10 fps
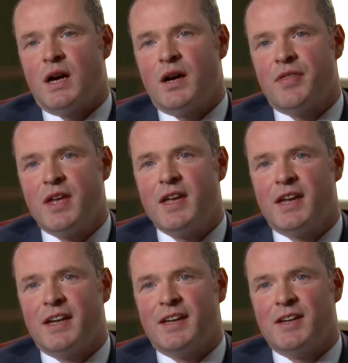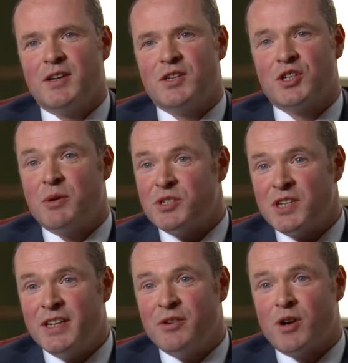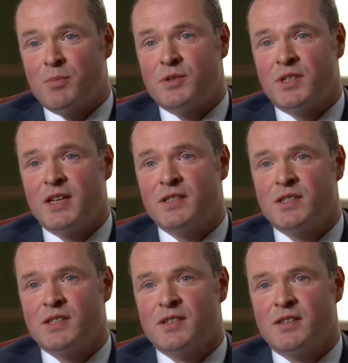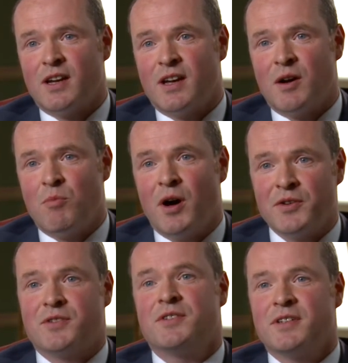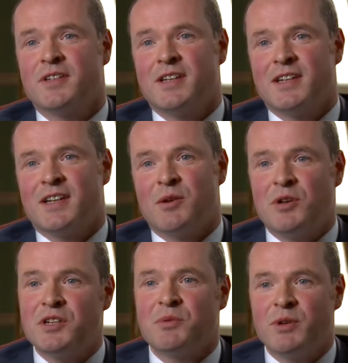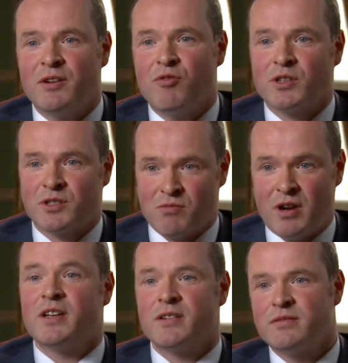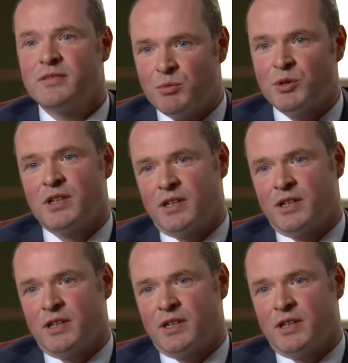I think Seamus Heaney represents a modern epitome of what's great about